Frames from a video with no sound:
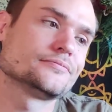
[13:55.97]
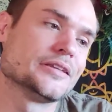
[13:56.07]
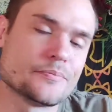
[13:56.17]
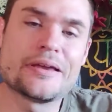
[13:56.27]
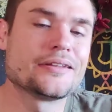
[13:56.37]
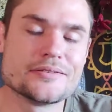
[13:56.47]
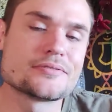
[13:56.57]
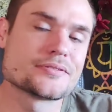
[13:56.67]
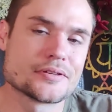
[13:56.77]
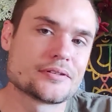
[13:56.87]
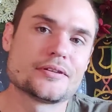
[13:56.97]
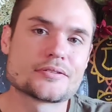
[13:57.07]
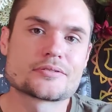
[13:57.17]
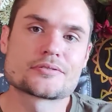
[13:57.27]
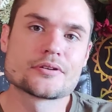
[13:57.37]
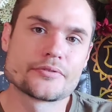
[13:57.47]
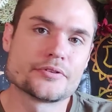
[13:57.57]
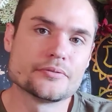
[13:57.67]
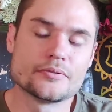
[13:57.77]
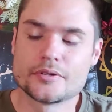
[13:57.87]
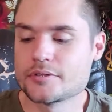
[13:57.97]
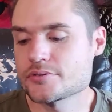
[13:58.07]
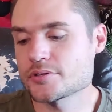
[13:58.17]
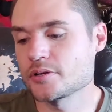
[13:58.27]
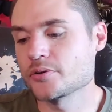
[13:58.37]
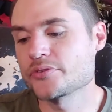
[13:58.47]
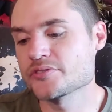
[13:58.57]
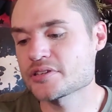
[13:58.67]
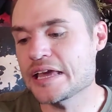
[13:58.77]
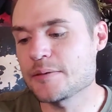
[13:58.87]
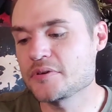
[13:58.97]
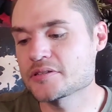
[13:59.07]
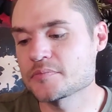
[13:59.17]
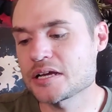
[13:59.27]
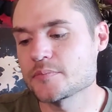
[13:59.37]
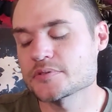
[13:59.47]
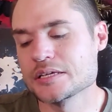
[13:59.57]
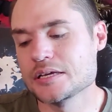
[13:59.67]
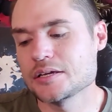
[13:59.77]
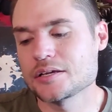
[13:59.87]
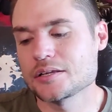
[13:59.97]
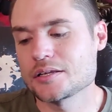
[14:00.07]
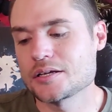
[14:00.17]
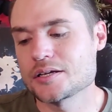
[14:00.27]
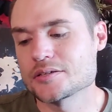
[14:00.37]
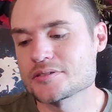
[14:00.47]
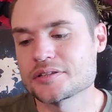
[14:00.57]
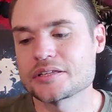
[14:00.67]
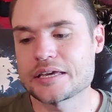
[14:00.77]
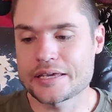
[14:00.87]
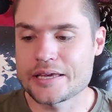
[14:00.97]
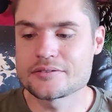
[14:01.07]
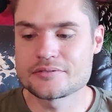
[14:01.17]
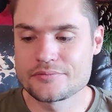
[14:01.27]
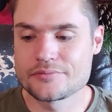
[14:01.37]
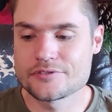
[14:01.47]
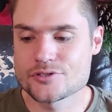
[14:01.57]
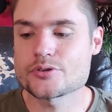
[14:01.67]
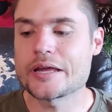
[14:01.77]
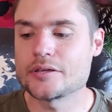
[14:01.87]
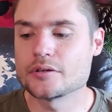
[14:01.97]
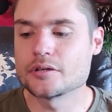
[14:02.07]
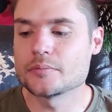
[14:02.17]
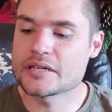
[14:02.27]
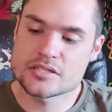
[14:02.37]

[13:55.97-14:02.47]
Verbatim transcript: independence, is it? It's servitude. So this can be sometimes uh, something that can strain you a little bit.